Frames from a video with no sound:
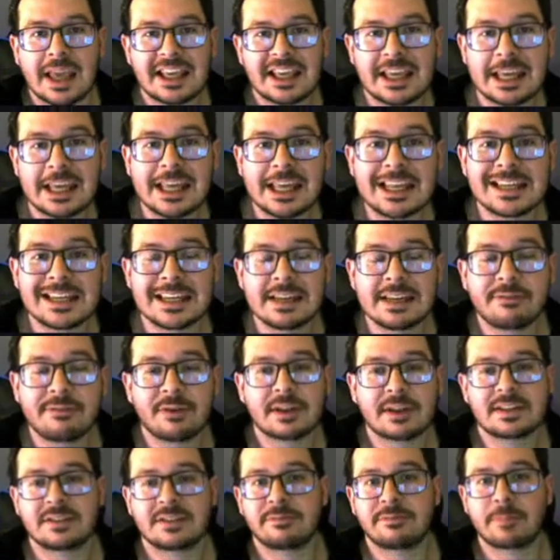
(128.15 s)
key
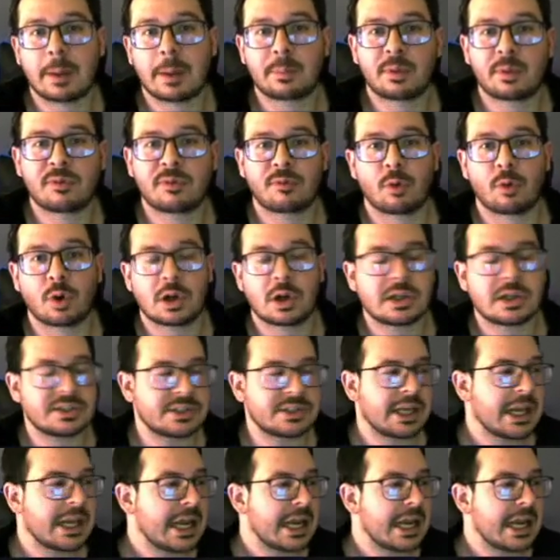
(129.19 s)
defensive member for us,